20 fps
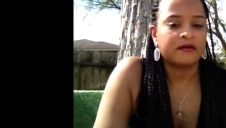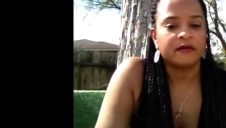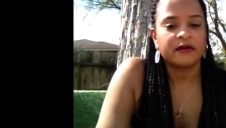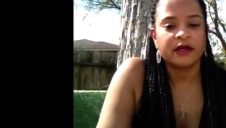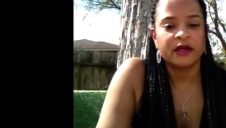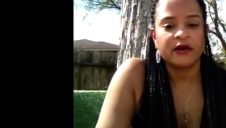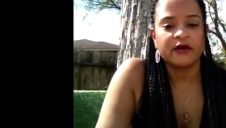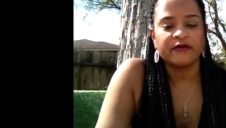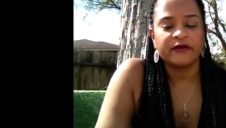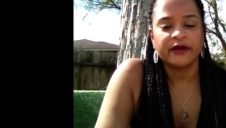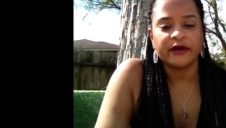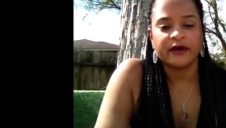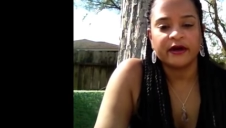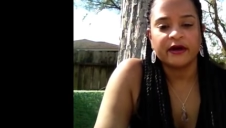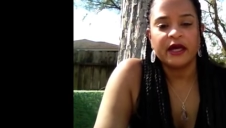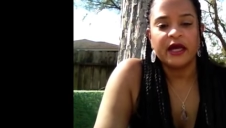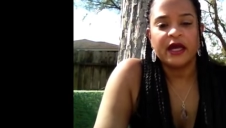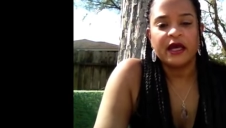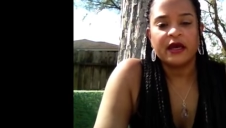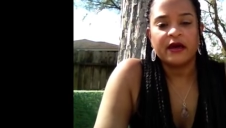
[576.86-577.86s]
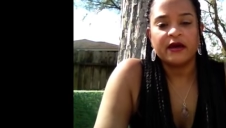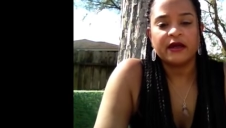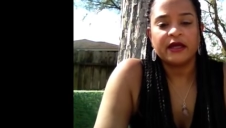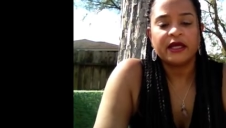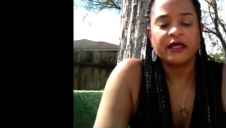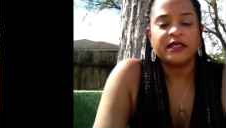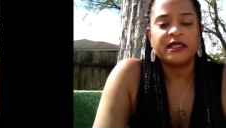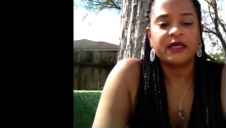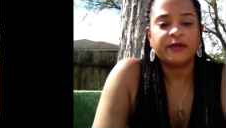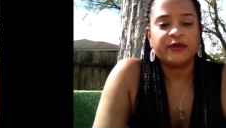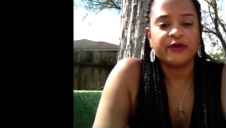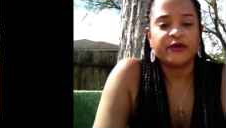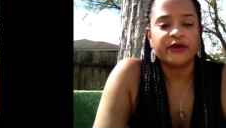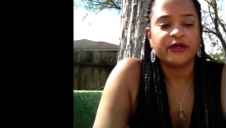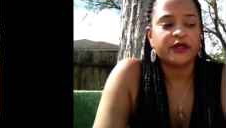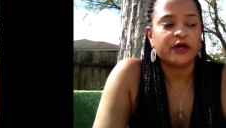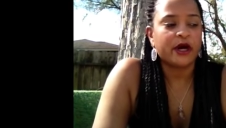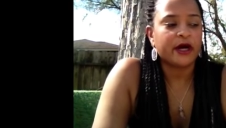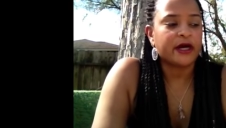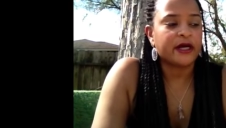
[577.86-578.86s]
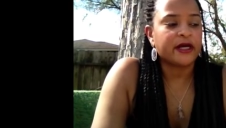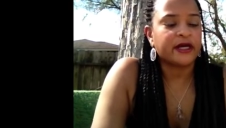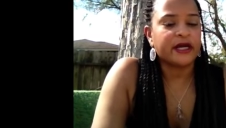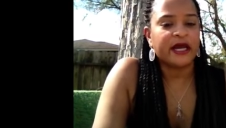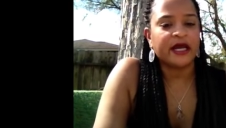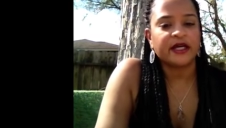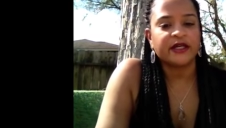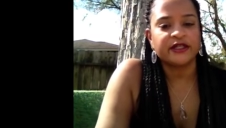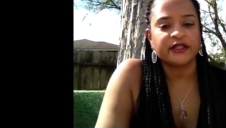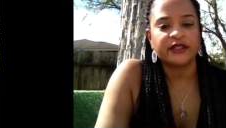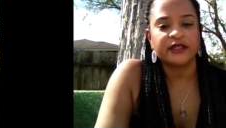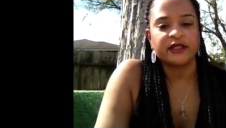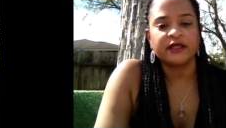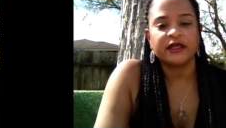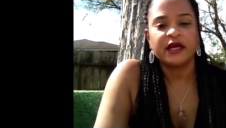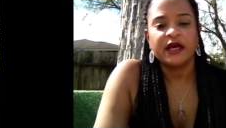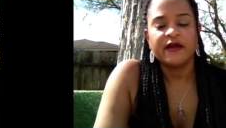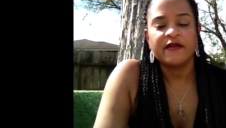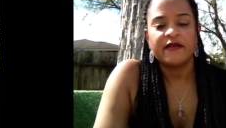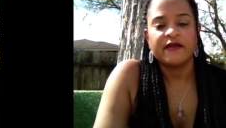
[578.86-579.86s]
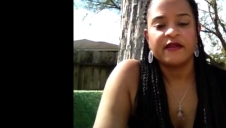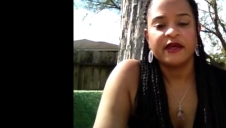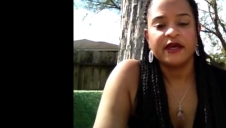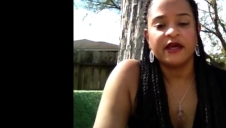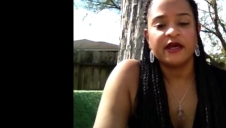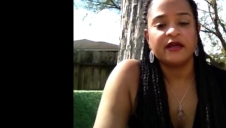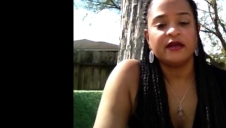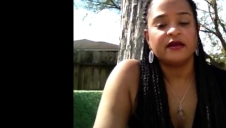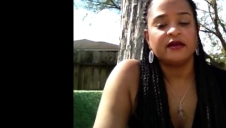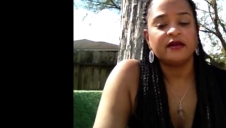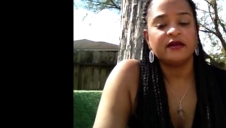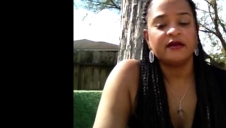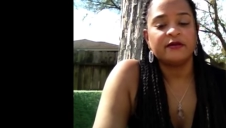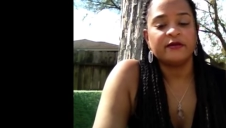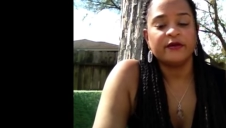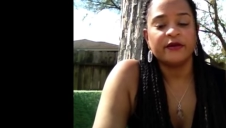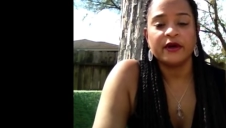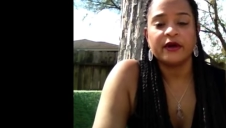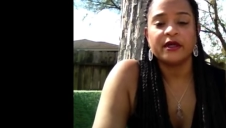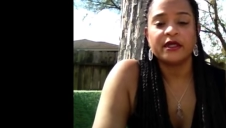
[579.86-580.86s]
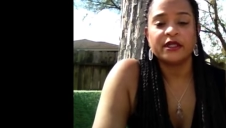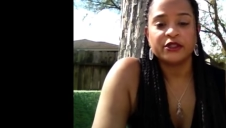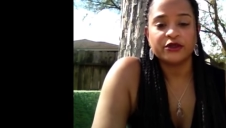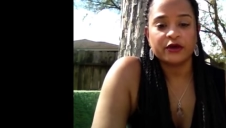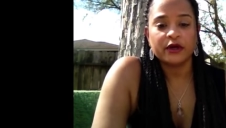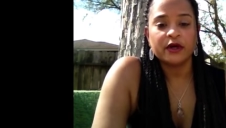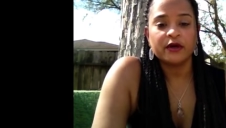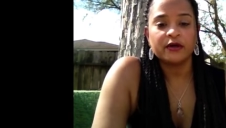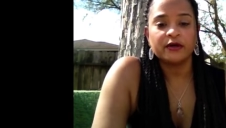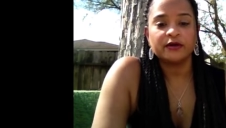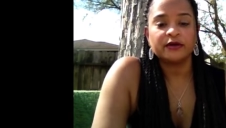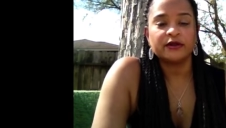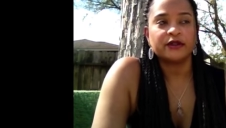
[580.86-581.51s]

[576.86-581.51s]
get over here, and get deeper into our connection, then we're going to struggle.